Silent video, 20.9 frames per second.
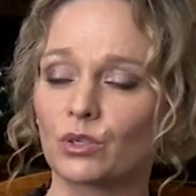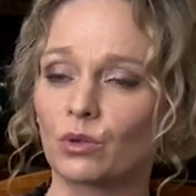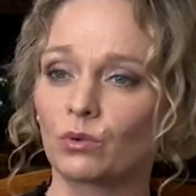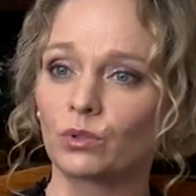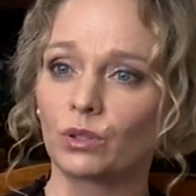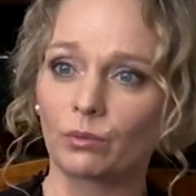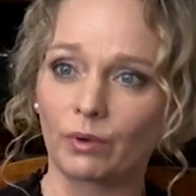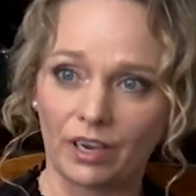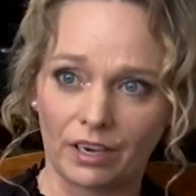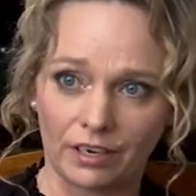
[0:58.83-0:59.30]
the
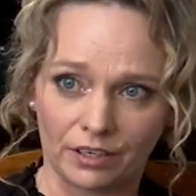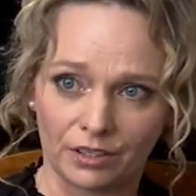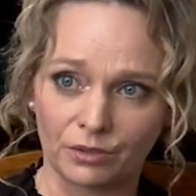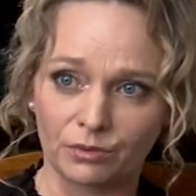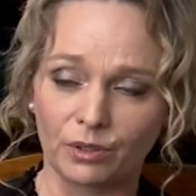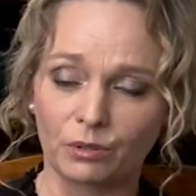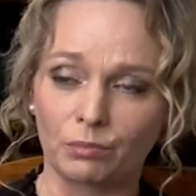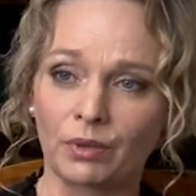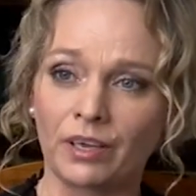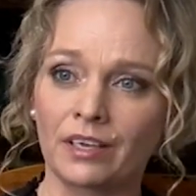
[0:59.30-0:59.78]
only way I could
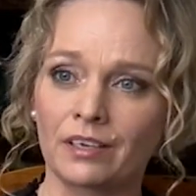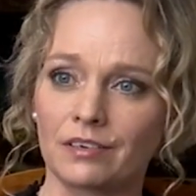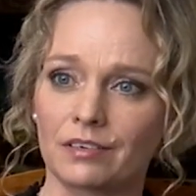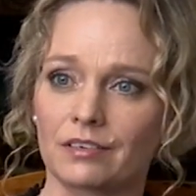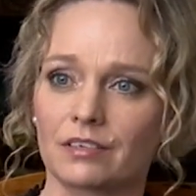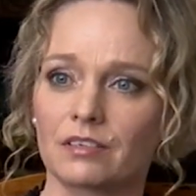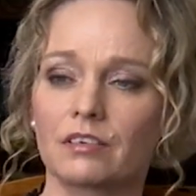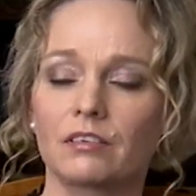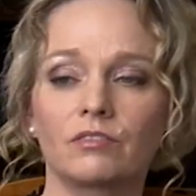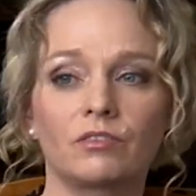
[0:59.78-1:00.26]

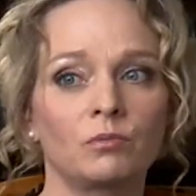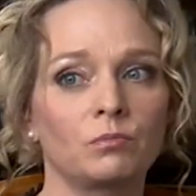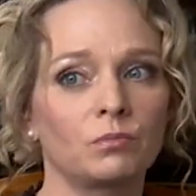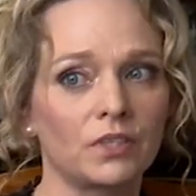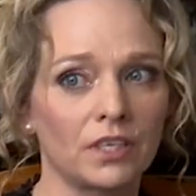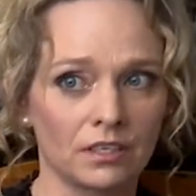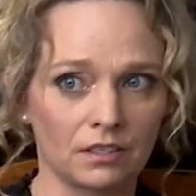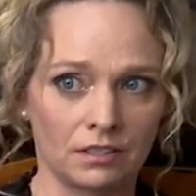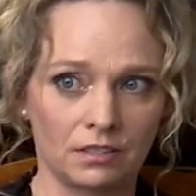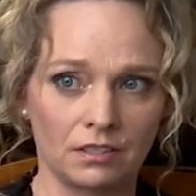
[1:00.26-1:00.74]
repent from
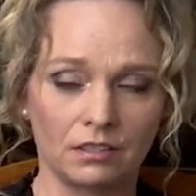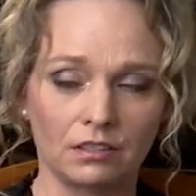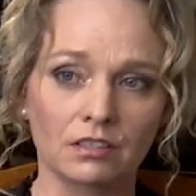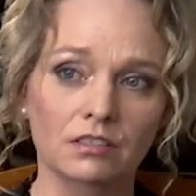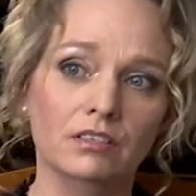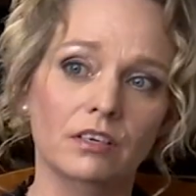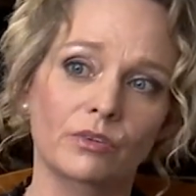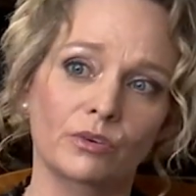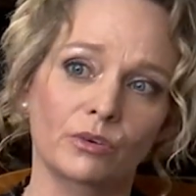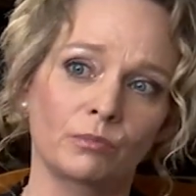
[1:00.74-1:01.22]
texting
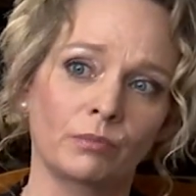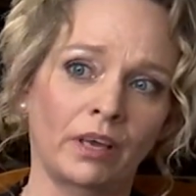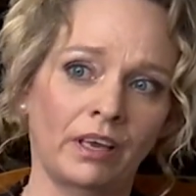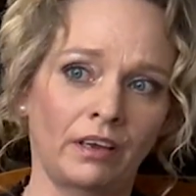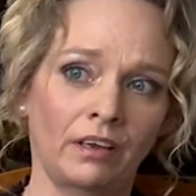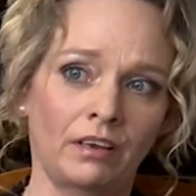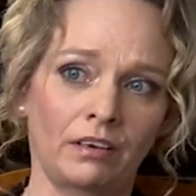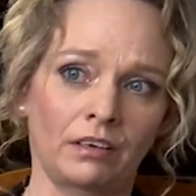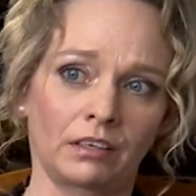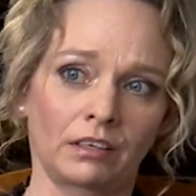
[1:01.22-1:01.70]
this other
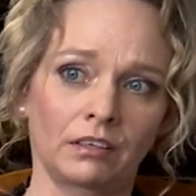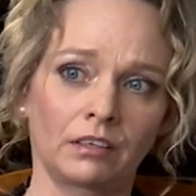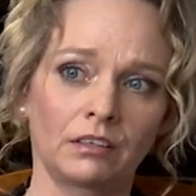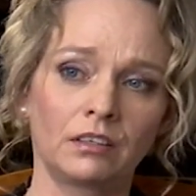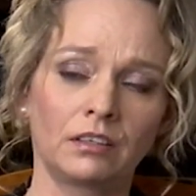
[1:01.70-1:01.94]
man